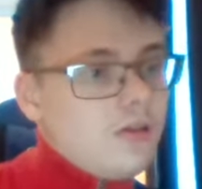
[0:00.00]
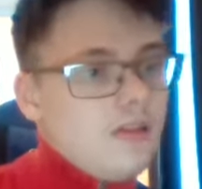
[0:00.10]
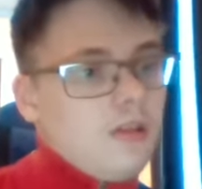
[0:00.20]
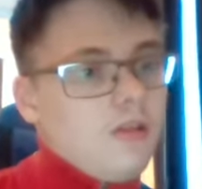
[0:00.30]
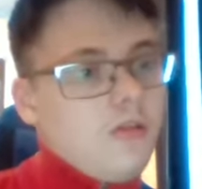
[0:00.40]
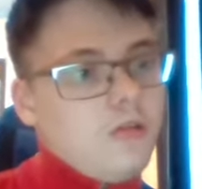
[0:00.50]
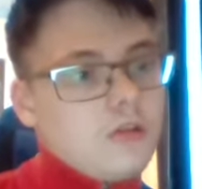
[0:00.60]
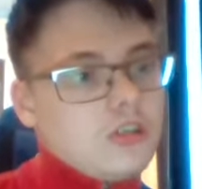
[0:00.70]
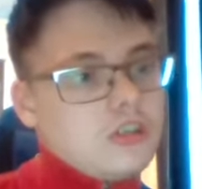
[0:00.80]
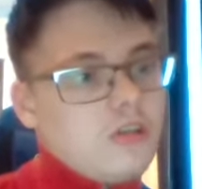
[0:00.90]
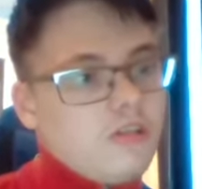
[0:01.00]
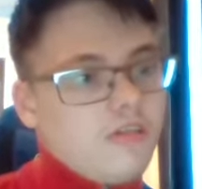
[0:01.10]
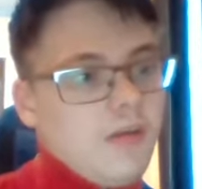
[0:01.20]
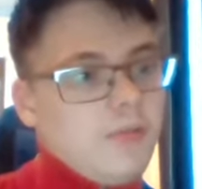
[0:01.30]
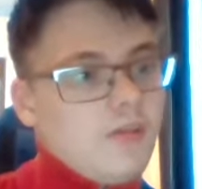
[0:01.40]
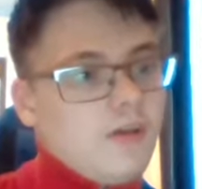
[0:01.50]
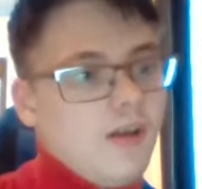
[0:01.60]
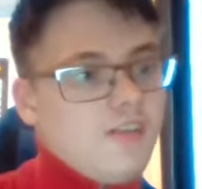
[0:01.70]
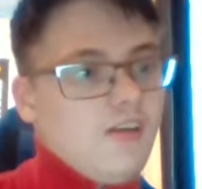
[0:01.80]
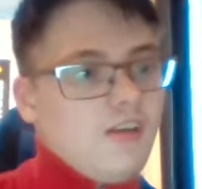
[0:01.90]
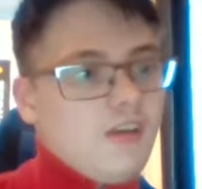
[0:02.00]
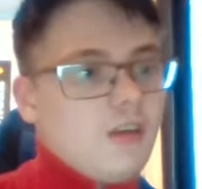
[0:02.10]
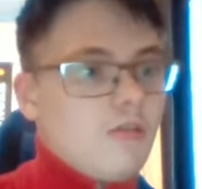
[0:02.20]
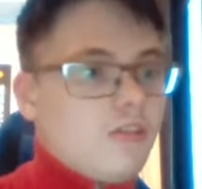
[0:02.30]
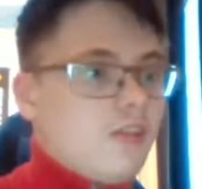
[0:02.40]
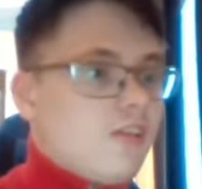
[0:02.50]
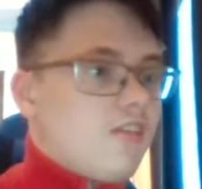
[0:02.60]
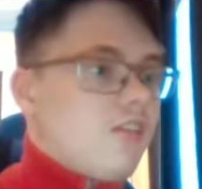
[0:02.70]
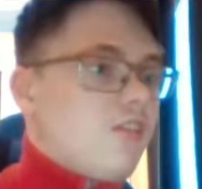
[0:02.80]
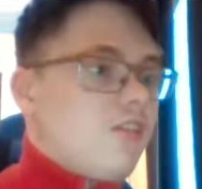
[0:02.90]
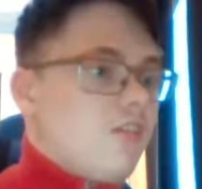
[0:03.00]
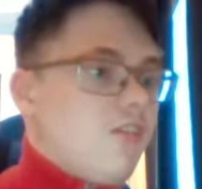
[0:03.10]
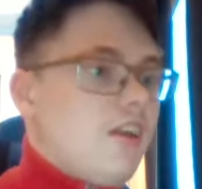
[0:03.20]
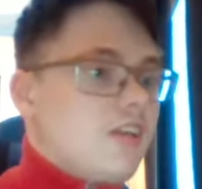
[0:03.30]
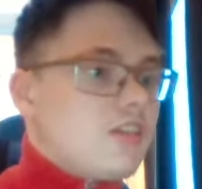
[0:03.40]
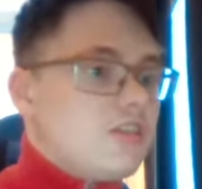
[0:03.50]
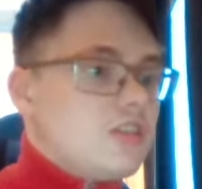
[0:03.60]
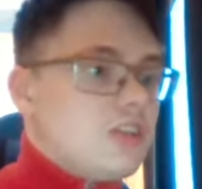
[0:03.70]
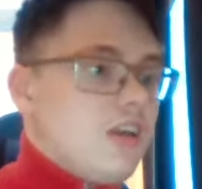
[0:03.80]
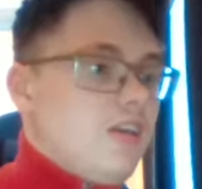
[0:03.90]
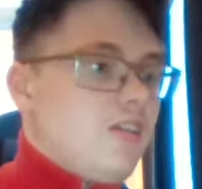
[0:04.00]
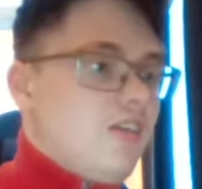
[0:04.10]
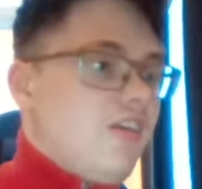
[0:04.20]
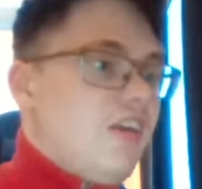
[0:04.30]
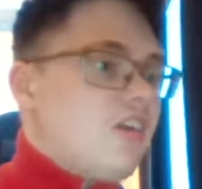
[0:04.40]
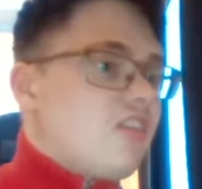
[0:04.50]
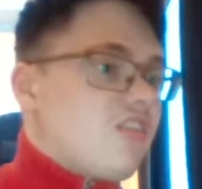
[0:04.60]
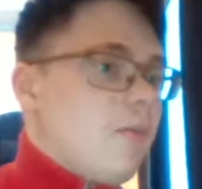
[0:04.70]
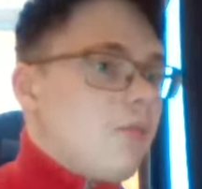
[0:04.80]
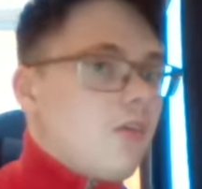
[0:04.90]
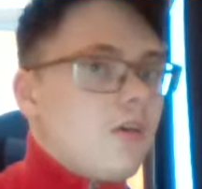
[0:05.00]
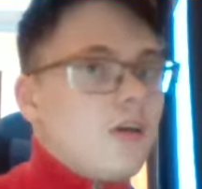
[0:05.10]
know which script Kazakh uses. It's the Cyrillic script,